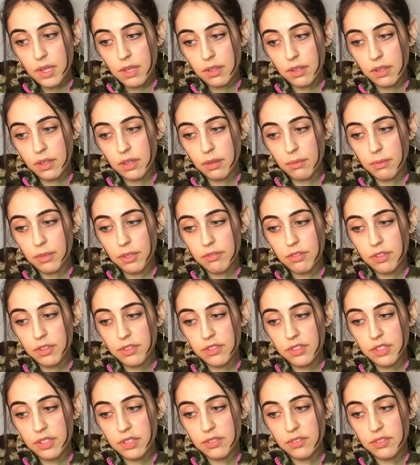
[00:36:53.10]
Like, I'm even
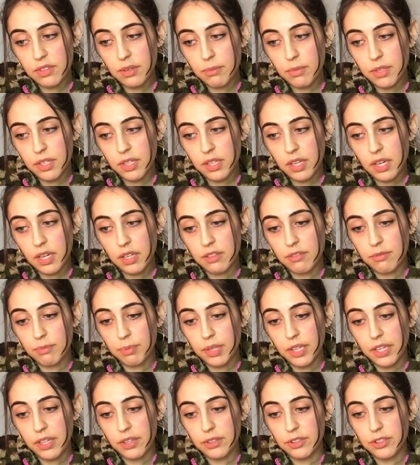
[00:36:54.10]
seeing somebody kind of
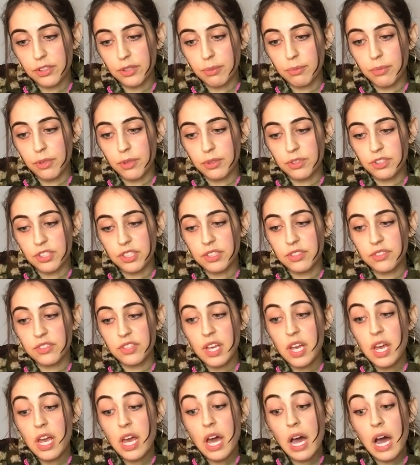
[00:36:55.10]
play on your emotions.
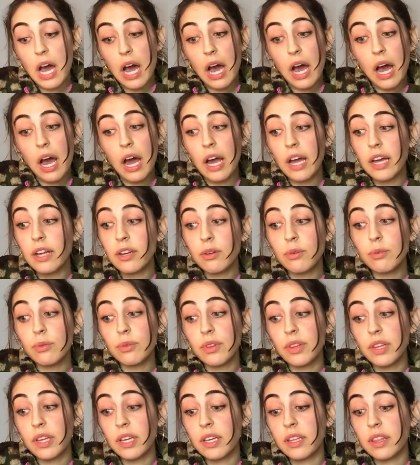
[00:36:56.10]
I
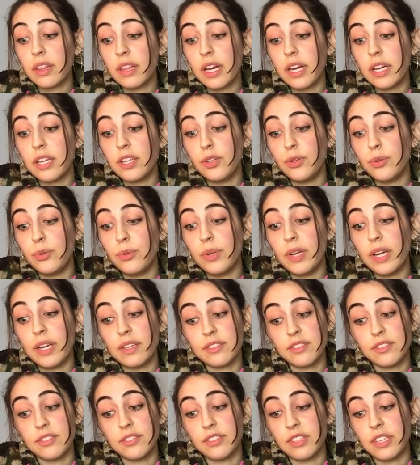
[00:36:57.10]
don't think that you
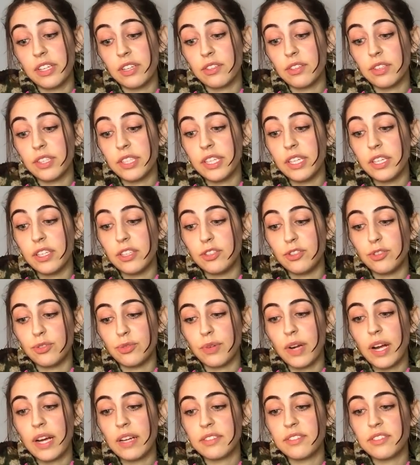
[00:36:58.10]
necessarily
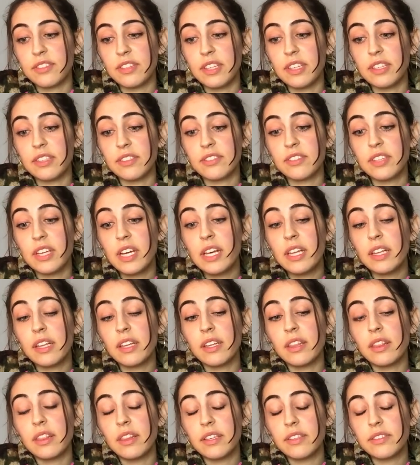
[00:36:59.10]
address this.
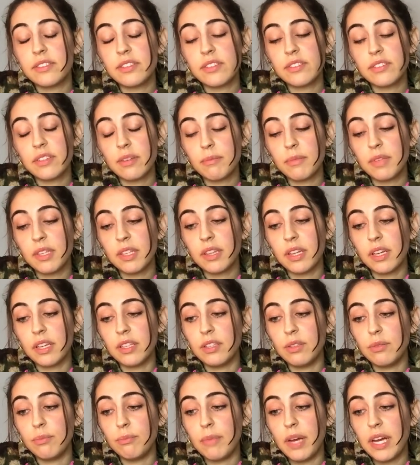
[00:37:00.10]
Like, this is something that
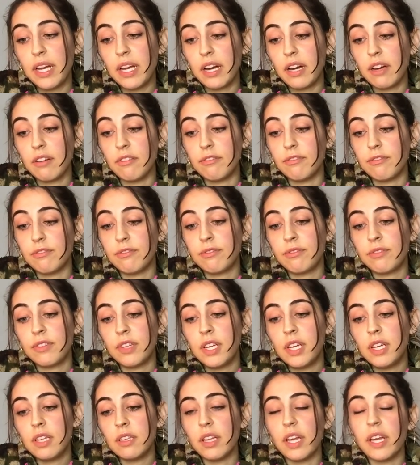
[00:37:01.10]
you may have,
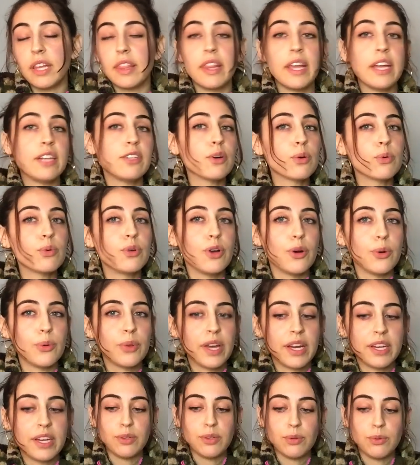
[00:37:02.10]
like, they don't know
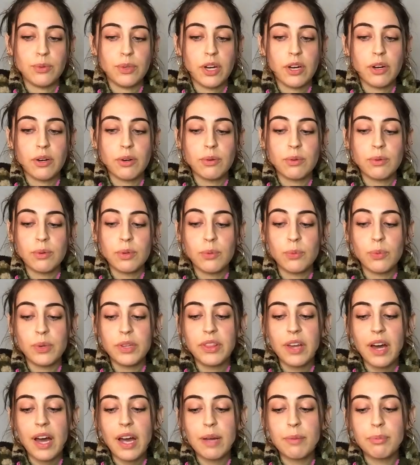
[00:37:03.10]
you know.
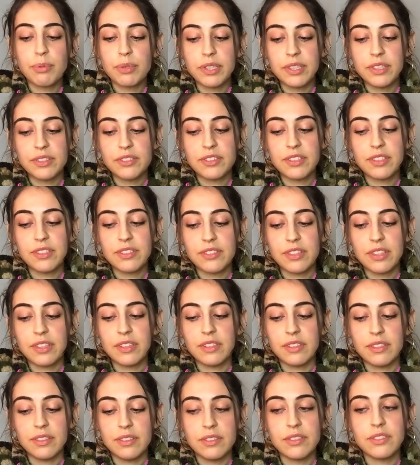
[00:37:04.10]
With the High Priestess and
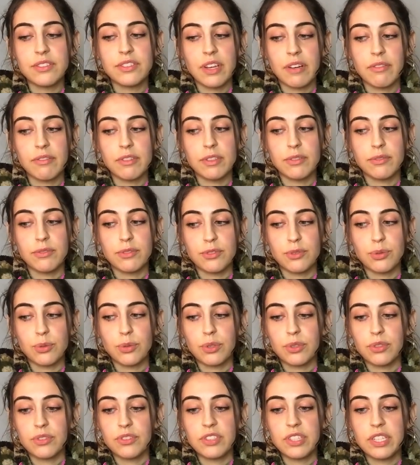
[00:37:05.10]
the Seven of
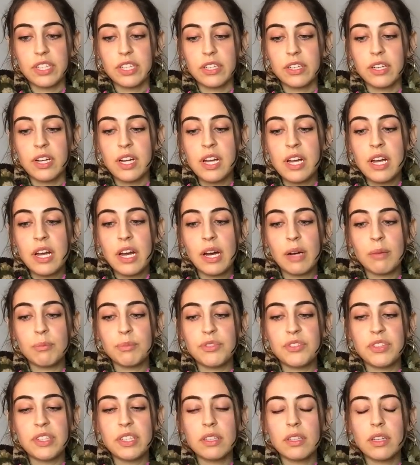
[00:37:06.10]
Swords here, I'm
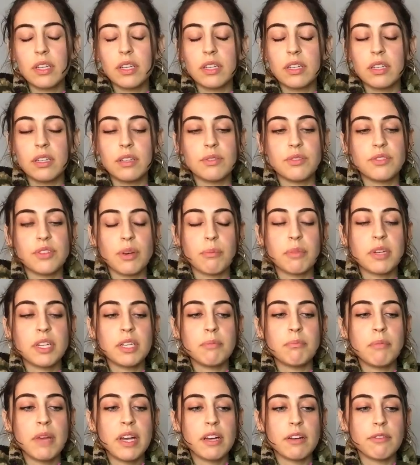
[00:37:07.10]
seeing like
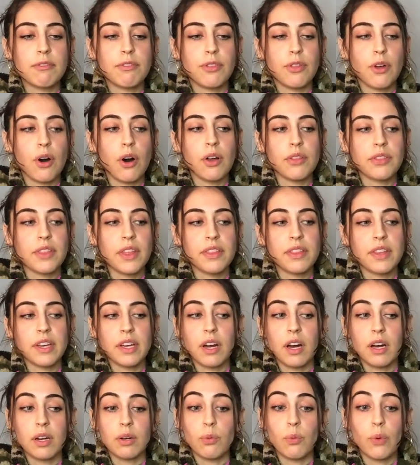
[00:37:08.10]
somebody may have thought that they
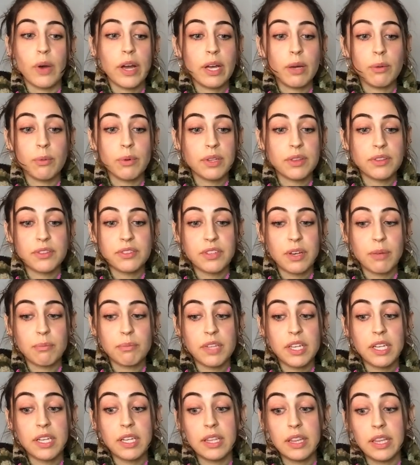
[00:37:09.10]
got away with
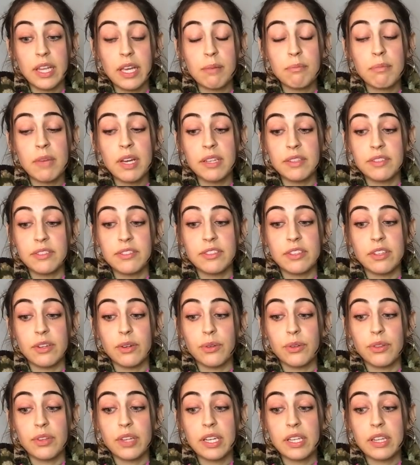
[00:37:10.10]
something and they may
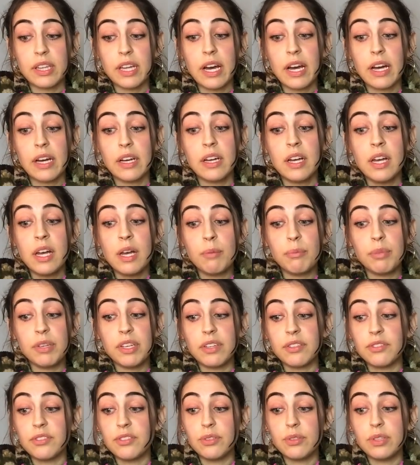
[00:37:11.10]
still think that
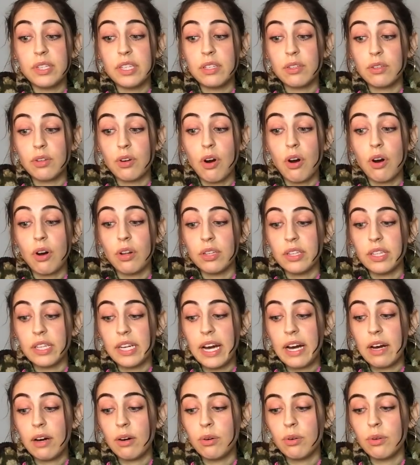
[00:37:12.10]
because you didn't call it
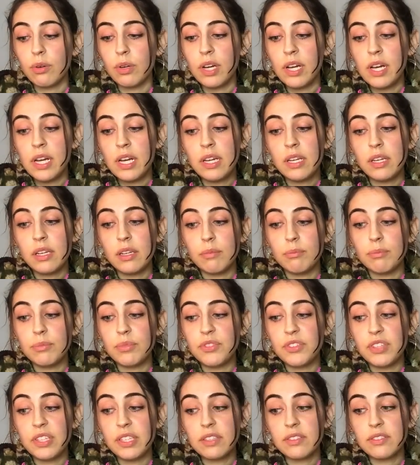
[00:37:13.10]
out. And I'm
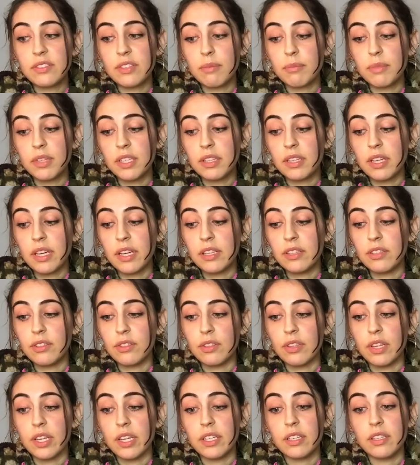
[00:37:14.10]
seeing something that
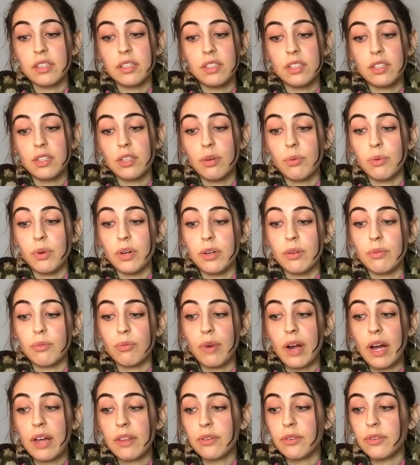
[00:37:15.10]
you're like, you know what,
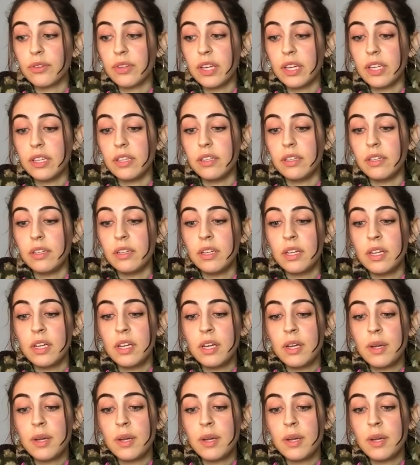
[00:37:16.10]
rather than